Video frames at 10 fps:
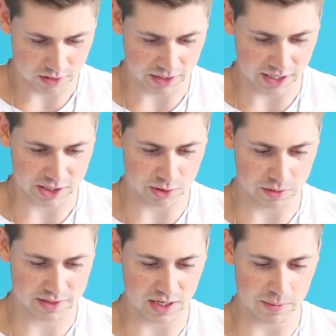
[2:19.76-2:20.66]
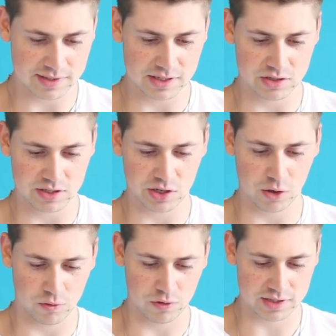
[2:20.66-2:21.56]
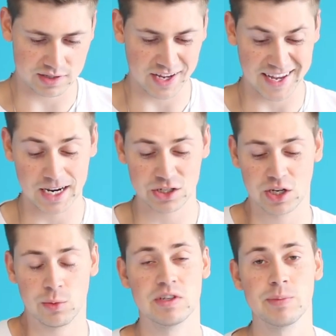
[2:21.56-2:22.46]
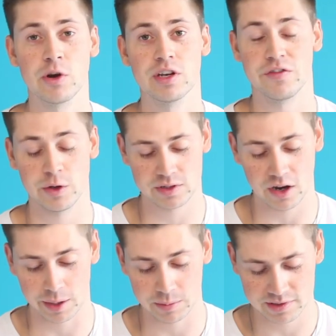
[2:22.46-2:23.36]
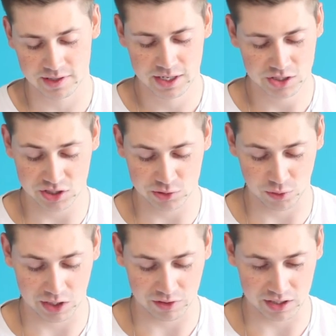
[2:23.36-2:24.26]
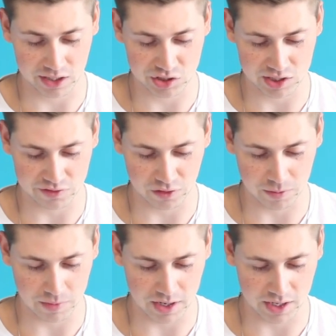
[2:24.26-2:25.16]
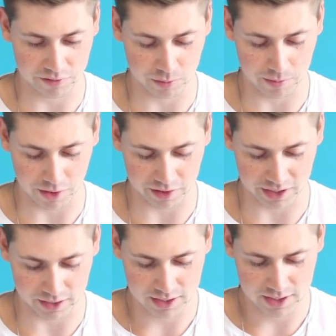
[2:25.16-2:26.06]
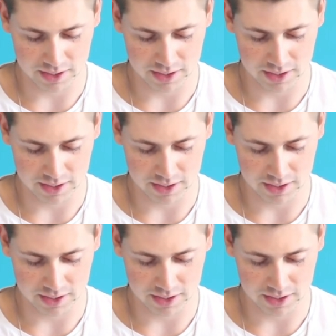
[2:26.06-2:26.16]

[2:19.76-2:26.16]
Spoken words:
Okay, so I'm gonna send a message to this girl, Larissa, and actually we've spoken a few times. And she's really, really nice. She's from America.